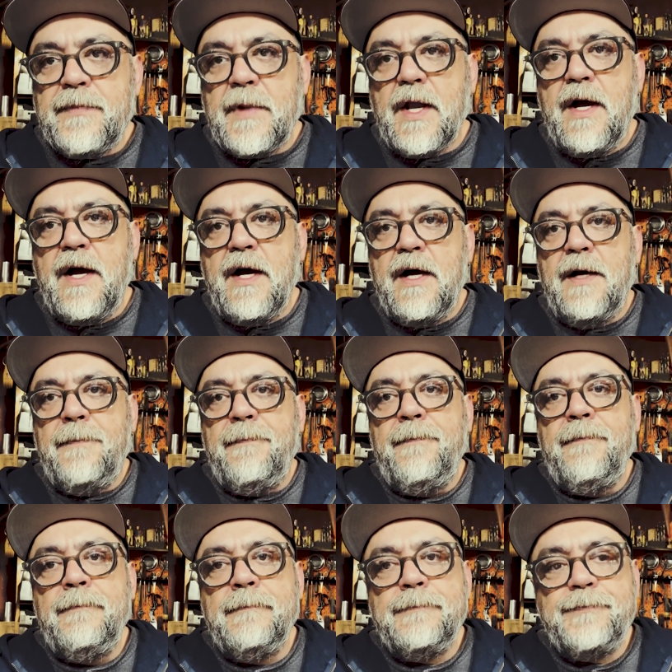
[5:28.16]

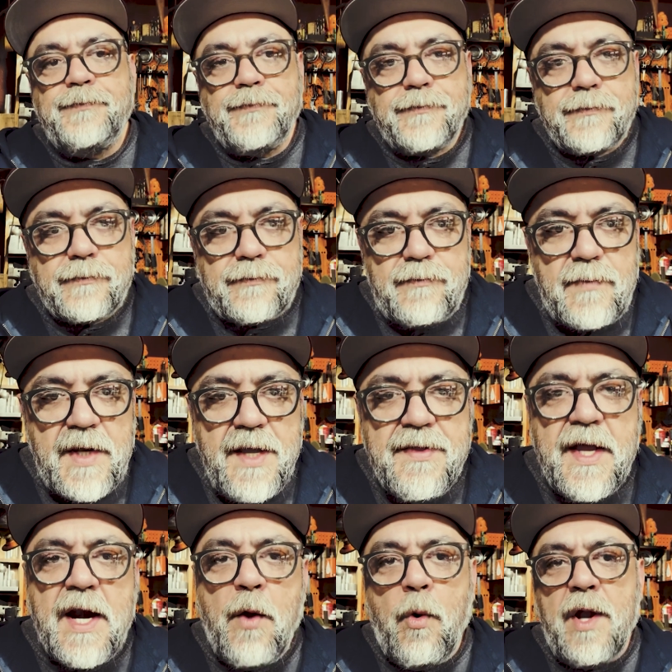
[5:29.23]
then
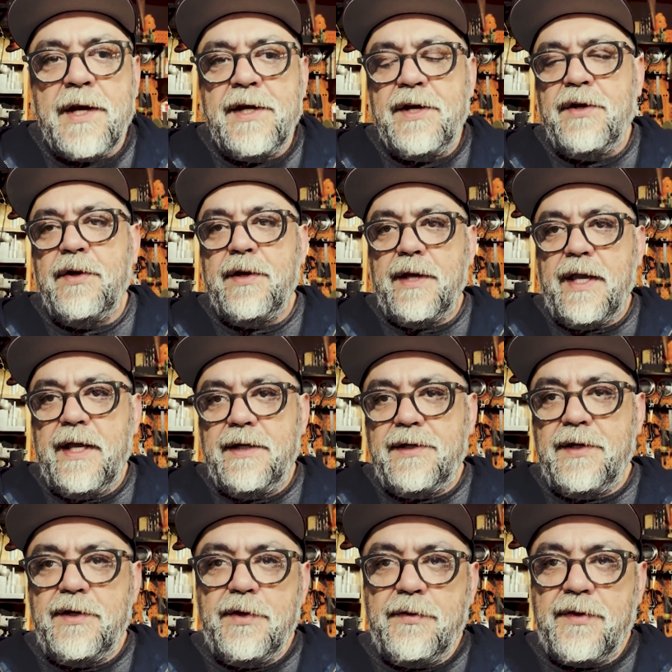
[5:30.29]
I wanted to
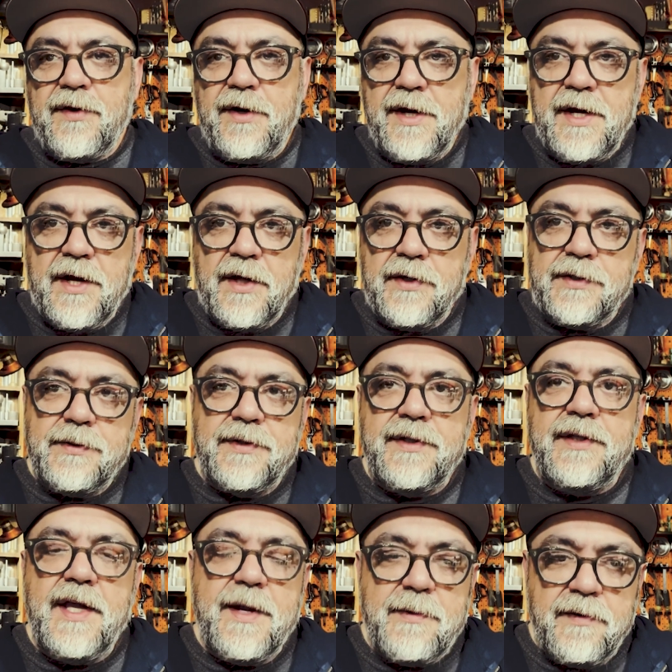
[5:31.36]
do $30 worth of
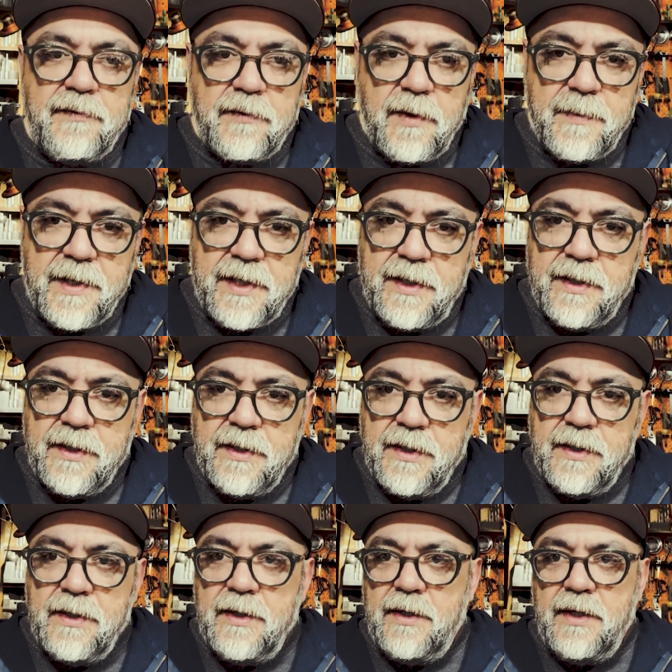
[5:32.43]
labor for me,
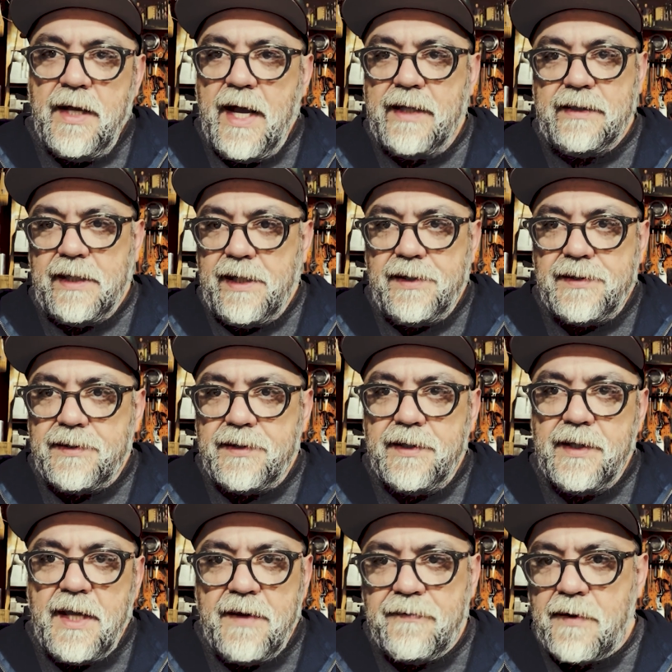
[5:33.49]
at least,
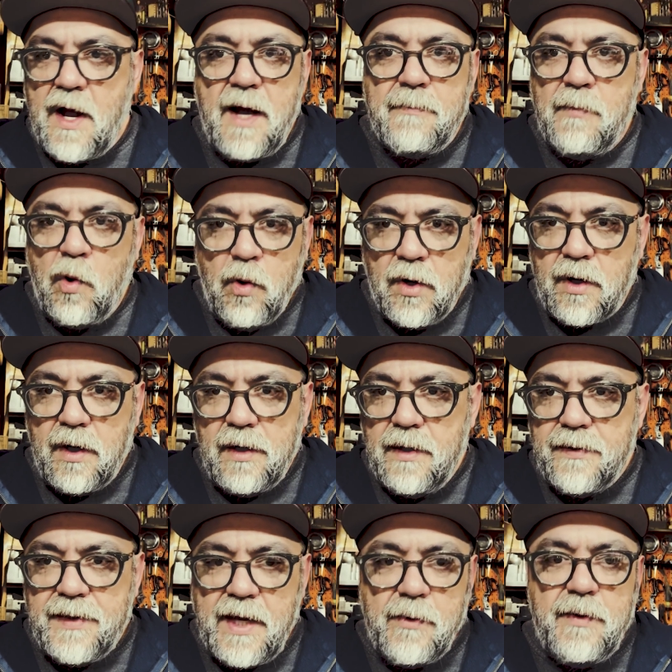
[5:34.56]
if not more.
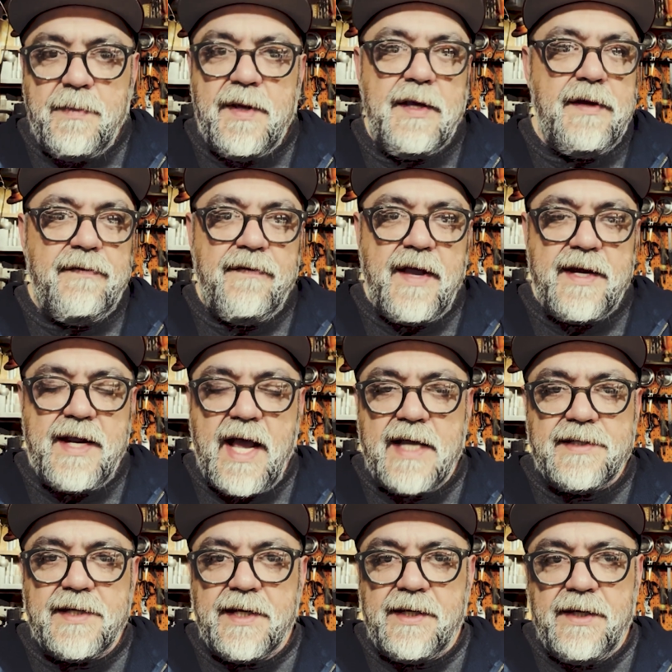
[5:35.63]
That would be
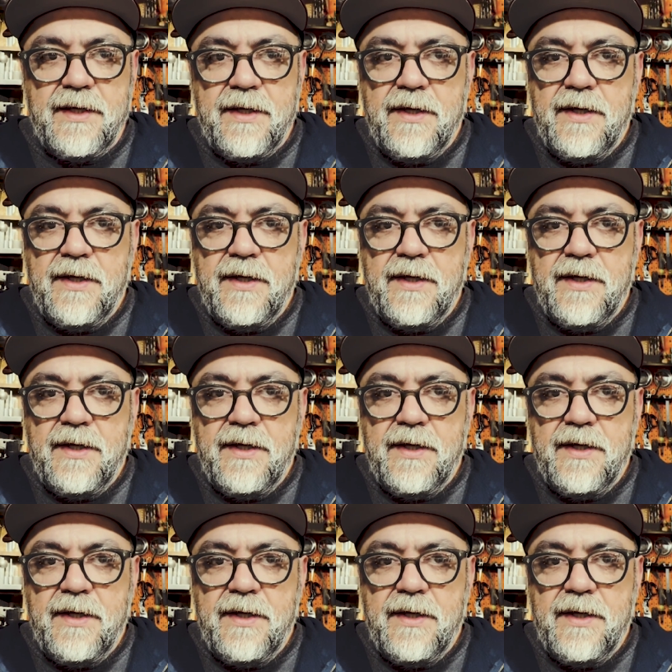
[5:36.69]
fantastic.